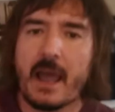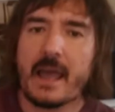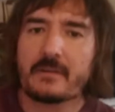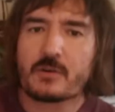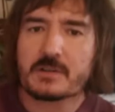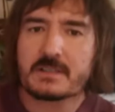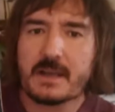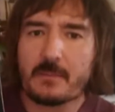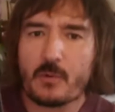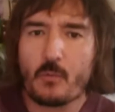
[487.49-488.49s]
And of course,
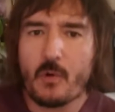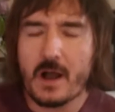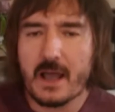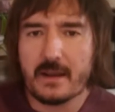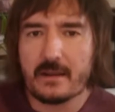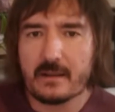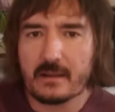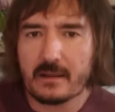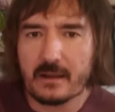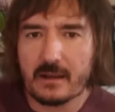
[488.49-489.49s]
number 1,
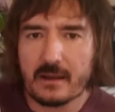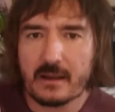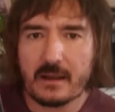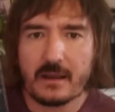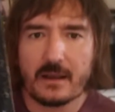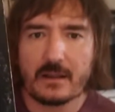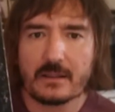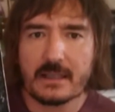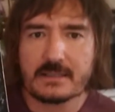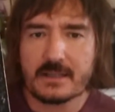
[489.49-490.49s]

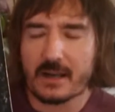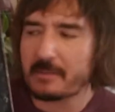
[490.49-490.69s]
let's talk